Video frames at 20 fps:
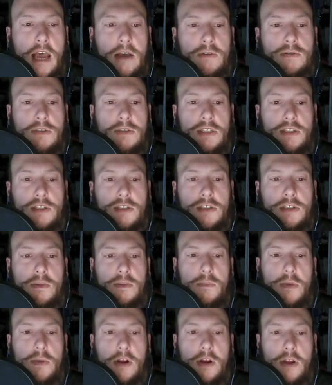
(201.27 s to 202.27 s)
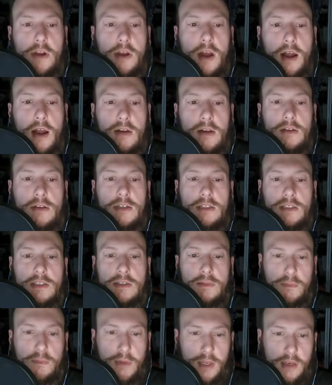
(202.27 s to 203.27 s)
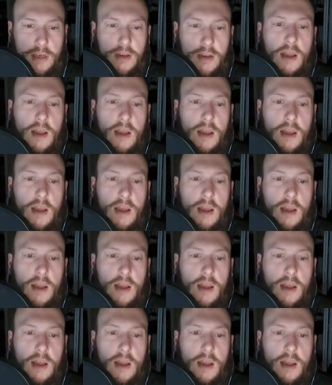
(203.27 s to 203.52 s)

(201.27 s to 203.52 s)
acquisitions and periodically submit